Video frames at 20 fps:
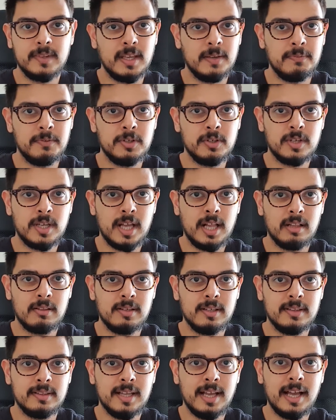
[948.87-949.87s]
if you
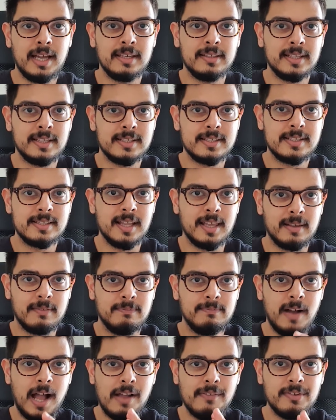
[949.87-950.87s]
calculate that, that's like
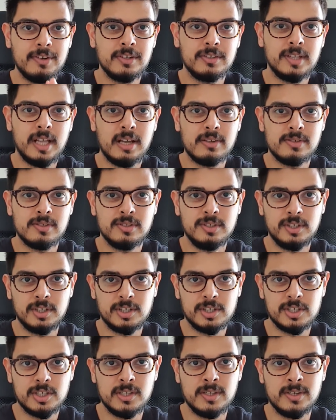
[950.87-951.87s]
500,000
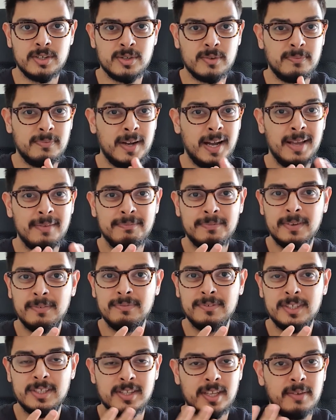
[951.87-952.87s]
Turkish liras or 550,